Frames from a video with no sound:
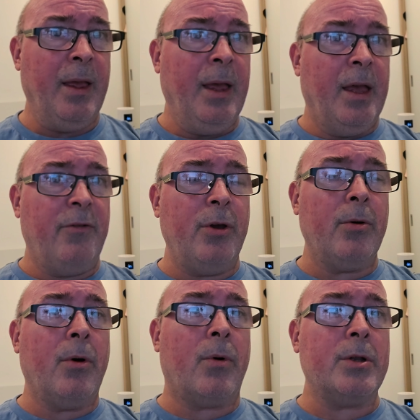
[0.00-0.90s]
If you
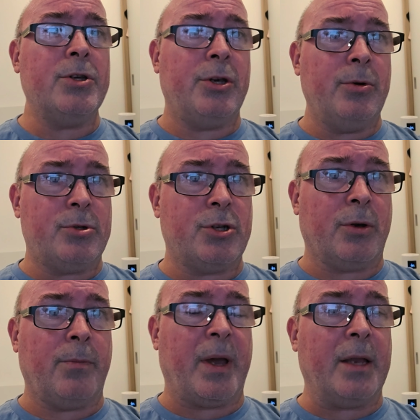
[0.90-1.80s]
go on
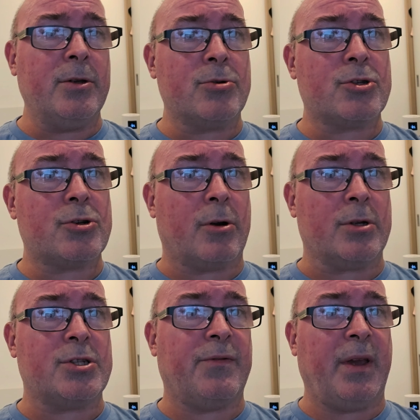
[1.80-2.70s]
YouTube and you
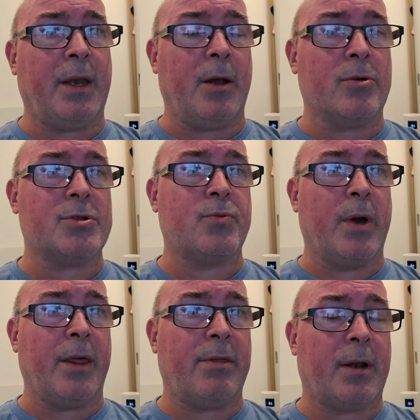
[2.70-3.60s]
search videos
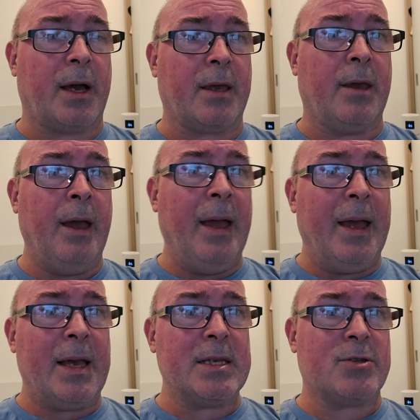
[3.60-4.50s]
with like
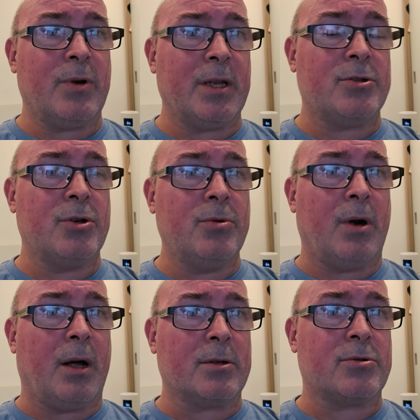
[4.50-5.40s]
S22
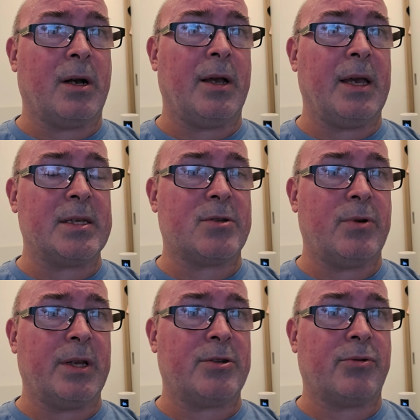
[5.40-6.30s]
Ultra,
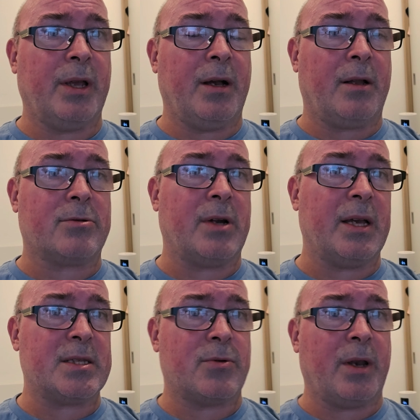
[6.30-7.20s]
S23 Ultra,
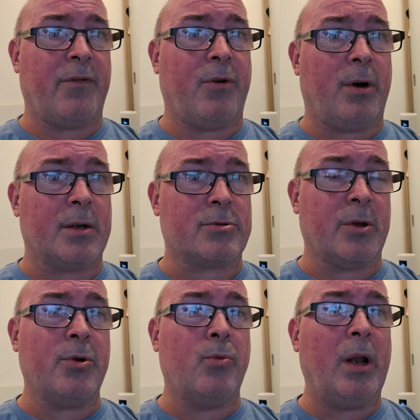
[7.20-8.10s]
S24 Ultra,
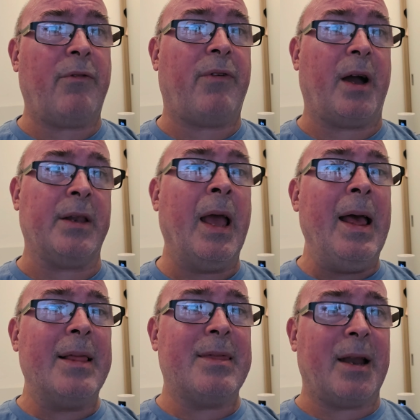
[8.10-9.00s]
you will find
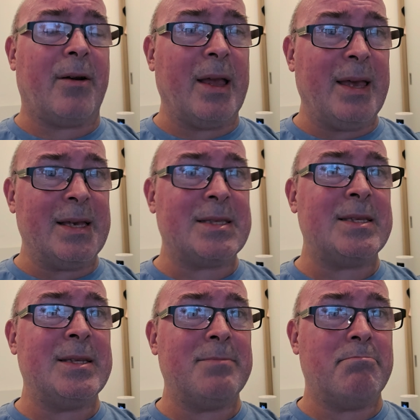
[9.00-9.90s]
there
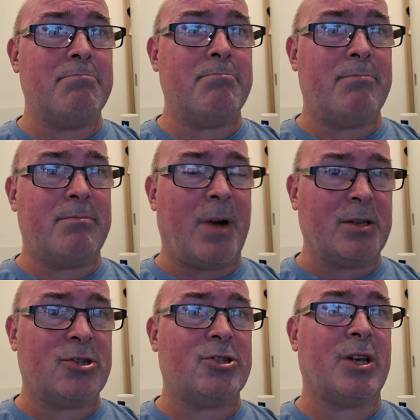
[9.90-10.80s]
isn't
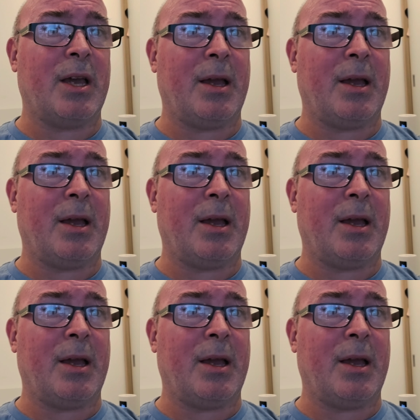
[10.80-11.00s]
much